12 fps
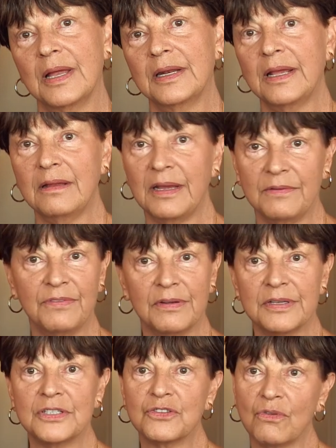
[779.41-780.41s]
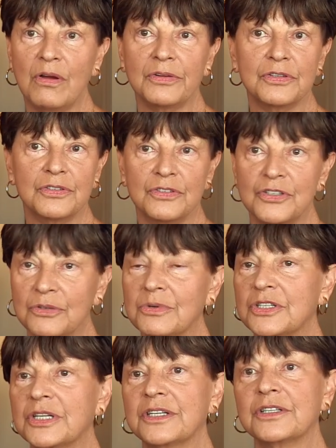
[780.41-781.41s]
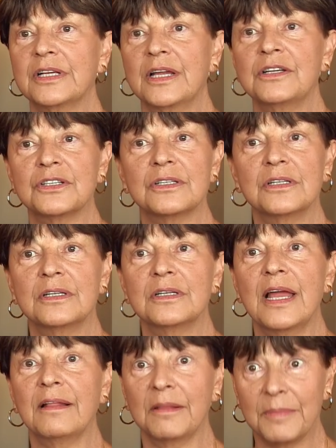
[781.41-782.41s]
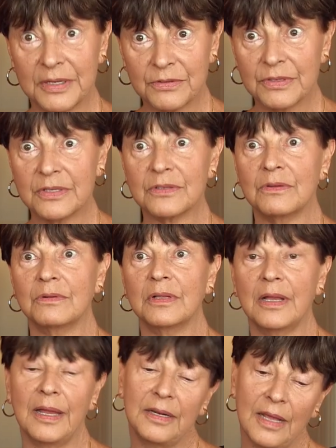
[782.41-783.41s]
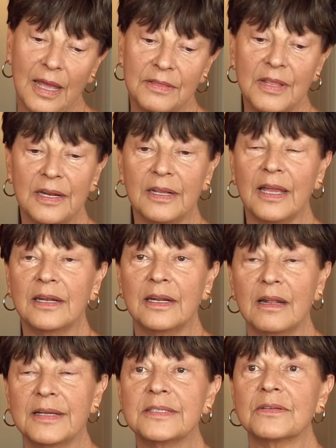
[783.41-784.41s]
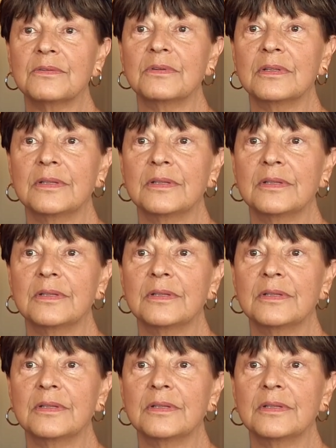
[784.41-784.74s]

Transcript: and I got a very strong Jewish education in elementary school and, and then again in high school.